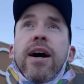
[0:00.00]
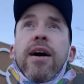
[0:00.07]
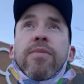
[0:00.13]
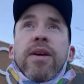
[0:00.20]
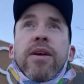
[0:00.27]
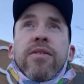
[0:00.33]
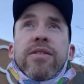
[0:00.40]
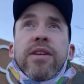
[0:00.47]

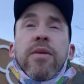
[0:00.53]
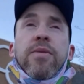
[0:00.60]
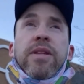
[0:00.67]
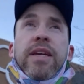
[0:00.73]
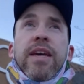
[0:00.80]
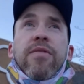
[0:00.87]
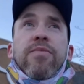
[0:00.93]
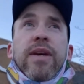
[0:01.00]
He was able to
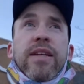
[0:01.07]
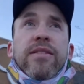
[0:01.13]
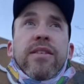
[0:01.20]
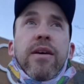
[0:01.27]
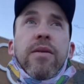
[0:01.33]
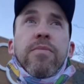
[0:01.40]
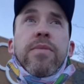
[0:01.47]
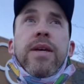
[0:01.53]
give me
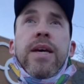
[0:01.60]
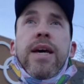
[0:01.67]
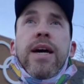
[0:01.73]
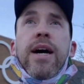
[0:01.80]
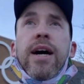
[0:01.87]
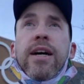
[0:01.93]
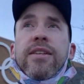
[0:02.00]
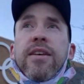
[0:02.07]
some
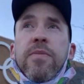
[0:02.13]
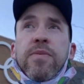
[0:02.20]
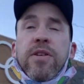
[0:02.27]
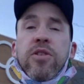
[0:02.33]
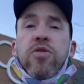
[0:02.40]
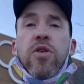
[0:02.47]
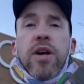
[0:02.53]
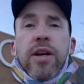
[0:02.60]
tips
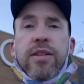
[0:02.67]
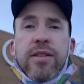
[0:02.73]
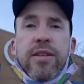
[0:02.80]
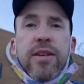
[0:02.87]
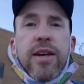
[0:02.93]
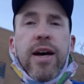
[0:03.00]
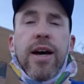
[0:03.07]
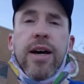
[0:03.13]
and
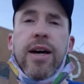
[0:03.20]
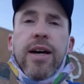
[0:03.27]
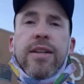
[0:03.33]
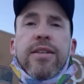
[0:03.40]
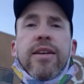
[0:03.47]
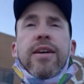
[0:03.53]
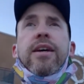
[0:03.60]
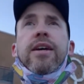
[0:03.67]
tricks
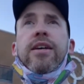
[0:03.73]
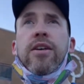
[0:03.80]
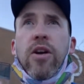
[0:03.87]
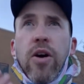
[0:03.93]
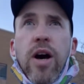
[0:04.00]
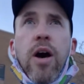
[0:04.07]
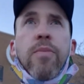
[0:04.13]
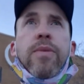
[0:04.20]

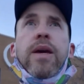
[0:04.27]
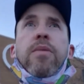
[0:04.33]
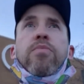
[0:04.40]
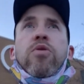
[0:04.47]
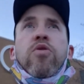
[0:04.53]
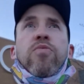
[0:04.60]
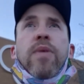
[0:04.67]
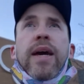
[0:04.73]
to help me
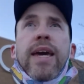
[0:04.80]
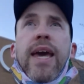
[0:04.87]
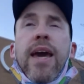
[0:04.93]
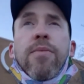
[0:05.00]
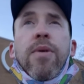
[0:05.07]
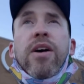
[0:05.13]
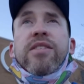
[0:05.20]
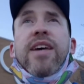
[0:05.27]
improve my
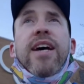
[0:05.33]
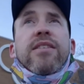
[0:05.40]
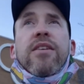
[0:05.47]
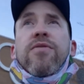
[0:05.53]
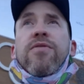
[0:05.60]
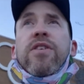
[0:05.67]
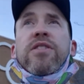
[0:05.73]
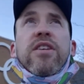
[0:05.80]
game. I was
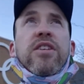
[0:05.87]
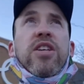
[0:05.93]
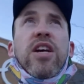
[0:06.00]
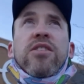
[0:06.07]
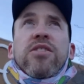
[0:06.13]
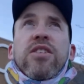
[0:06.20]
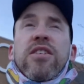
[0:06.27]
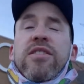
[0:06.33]
asking for
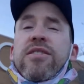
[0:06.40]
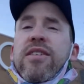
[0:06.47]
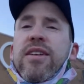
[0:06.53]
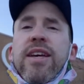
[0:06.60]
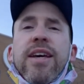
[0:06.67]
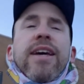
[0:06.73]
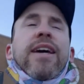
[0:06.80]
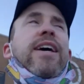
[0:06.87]
suggestions, and
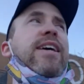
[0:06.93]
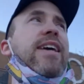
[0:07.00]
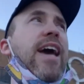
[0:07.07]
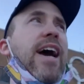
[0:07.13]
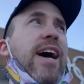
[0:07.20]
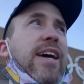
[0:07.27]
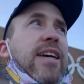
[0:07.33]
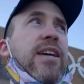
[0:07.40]
yeah,
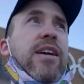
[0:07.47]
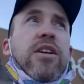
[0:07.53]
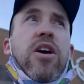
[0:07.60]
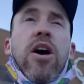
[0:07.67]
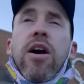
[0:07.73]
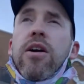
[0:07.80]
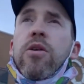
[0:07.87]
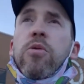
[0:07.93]
he and
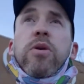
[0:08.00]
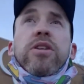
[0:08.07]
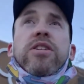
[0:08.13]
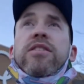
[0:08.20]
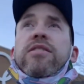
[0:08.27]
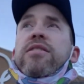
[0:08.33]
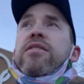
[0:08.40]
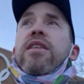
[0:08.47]
Carl were
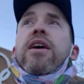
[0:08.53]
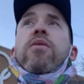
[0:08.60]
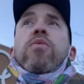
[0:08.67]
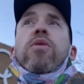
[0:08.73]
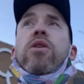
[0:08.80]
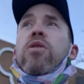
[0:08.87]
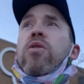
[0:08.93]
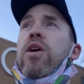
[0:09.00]
they were
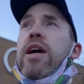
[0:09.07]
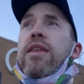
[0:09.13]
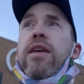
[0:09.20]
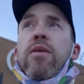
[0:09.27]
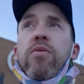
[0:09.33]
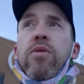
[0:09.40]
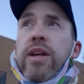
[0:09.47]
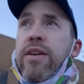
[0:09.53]
great. They
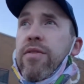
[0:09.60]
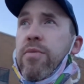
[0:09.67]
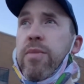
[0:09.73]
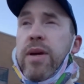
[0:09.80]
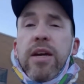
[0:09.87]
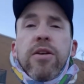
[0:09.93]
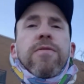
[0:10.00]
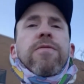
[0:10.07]
were giving me
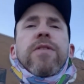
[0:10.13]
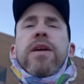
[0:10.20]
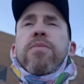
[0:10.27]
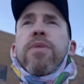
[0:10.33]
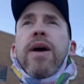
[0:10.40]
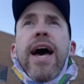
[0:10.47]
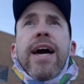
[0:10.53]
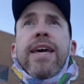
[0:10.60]
good
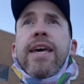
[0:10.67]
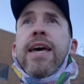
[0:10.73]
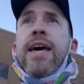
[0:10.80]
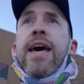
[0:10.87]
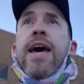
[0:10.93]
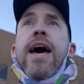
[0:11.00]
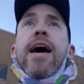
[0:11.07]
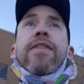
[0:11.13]
feedback.
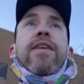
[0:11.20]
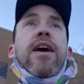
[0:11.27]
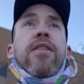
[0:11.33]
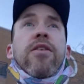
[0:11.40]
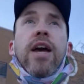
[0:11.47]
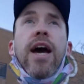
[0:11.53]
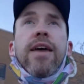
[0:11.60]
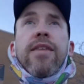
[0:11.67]
And the other
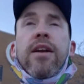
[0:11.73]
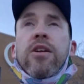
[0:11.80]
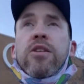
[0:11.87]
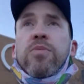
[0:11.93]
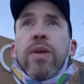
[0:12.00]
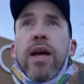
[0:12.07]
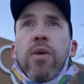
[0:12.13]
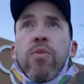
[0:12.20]
guy that I was
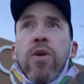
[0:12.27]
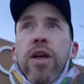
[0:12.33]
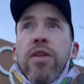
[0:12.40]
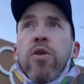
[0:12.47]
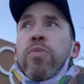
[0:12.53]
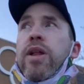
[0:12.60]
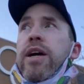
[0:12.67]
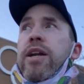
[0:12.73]
playing with who
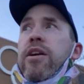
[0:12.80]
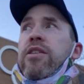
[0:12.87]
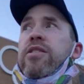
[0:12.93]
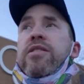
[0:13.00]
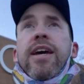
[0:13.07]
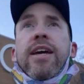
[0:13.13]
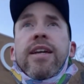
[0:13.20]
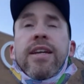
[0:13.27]
played our
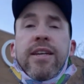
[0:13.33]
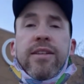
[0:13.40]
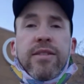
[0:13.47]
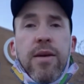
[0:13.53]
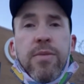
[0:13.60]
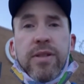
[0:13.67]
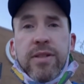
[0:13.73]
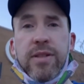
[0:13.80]
second, his
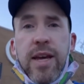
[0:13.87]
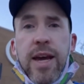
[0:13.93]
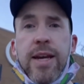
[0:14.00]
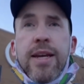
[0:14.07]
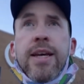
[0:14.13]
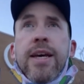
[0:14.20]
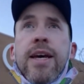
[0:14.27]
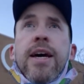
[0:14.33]
name is Zane,
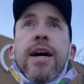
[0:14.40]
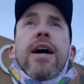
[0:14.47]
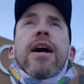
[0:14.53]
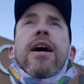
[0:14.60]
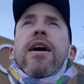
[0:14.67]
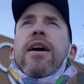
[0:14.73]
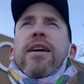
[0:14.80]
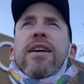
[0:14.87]

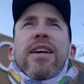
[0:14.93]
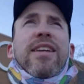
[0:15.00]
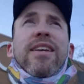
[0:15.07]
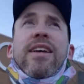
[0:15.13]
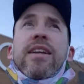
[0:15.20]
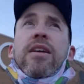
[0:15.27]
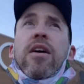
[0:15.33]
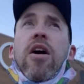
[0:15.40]
he
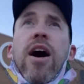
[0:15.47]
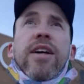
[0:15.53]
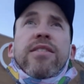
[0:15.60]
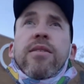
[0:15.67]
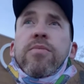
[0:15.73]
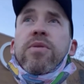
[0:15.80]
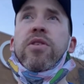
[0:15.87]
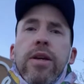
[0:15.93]
did
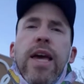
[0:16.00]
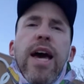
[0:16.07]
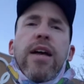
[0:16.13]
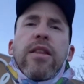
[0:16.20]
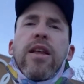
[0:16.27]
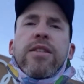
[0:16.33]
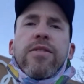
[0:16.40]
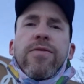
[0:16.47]
awesome too. Yeah,
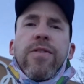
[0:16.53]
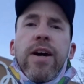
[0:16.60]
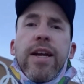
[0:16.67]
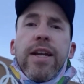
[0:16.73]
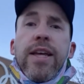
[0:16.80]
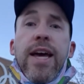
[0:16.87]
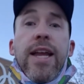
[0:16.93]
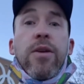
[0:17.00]
lots of fun.
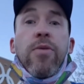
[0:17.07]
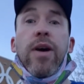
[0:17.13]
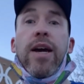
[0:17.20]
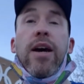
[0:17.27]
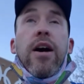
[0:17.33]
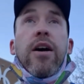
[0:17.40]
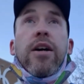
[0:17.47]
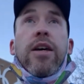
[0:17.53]
Anyway,
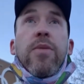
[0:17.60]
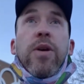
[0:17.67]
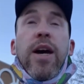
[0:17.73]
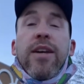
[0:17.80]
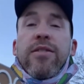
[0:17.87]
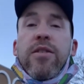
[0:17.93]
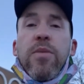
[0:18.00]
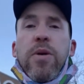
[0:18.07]
I'll keep you
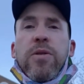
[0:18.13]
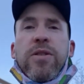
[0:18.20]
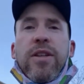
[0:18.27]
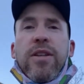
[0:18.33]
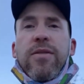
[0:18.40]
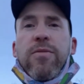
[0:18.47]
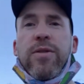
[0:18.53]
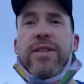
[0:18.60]
guys all
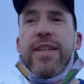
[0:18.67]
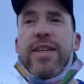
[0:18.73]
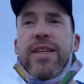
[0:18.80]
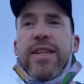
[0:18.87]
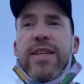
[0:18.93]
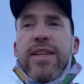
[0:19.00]
posted. We'll see ya.